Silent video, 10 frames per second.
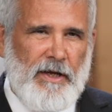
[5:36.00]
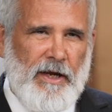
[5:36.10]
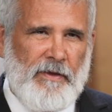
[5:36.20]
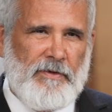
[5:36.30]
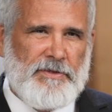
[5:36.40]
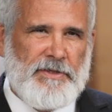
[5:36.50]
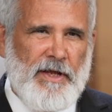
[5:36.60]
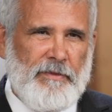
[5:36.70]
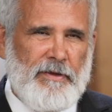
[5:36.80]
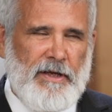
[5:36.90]
and there's
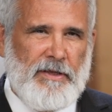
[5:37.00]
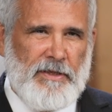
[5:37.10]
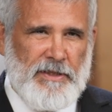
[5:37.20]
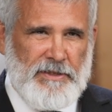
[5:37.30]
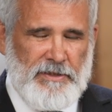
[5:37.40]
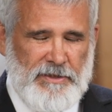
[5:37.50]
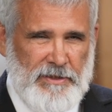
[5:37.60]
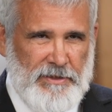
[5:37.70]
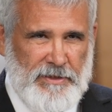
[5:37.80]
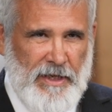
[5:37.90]
nothing in this, is
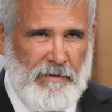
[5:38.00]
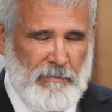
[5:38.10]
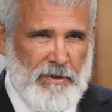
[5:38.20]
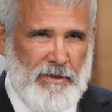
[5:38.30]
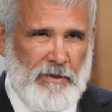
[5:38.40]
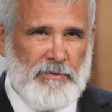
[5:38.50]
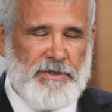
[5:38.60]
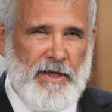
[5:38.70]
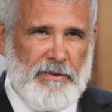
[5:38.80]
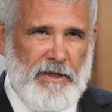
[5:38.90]
his statement. There
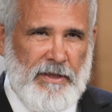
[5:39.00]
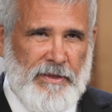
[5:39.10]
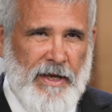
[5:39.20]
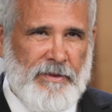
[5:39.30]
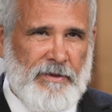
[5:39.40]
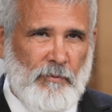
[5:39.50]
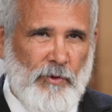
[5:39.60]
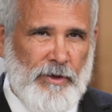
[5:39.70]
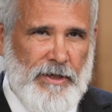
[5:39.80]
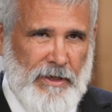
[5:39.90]
was nothing in that that
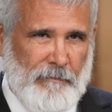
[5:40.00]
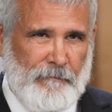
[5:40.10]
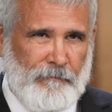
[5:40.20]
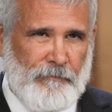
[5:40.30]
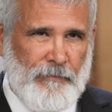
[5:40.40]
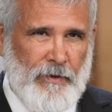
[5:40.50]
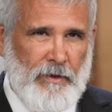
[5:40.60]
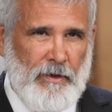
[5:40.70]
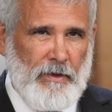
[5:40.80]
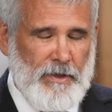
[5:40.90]
worried him.
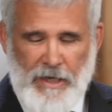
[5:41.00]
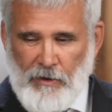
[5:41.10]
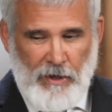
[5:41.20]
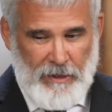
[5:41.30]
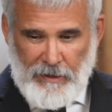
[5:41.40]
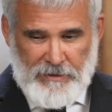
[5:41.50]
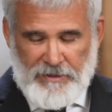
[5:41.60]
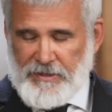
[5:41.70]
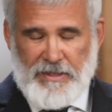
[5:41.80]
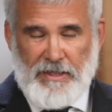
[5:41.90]
Now I get
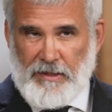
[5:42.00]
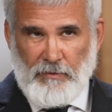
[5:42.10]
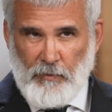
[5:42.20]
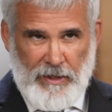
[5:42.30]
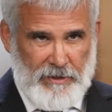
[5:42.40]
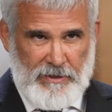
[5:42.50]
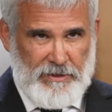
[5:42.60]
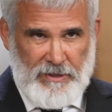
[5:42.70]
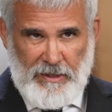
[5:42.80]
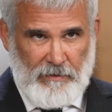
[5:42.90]
to see, we get to
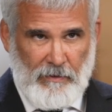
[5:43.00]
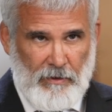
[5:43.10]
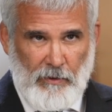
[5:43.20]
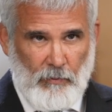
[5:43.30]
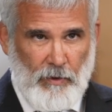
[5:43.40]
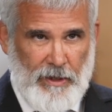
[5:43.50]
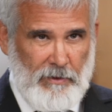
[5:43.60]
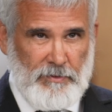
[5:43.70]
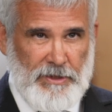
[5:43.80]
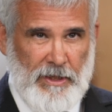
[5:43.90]
see what
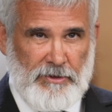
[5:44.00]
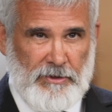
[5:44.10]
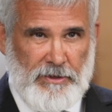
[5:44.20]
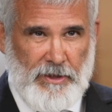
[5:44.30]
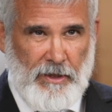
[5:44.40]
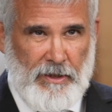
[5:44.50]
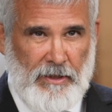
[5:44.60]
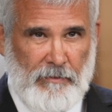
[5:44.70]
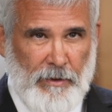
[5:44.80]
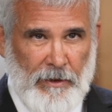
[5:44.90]
he was actually
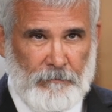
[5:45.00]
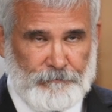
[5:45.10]
talking about.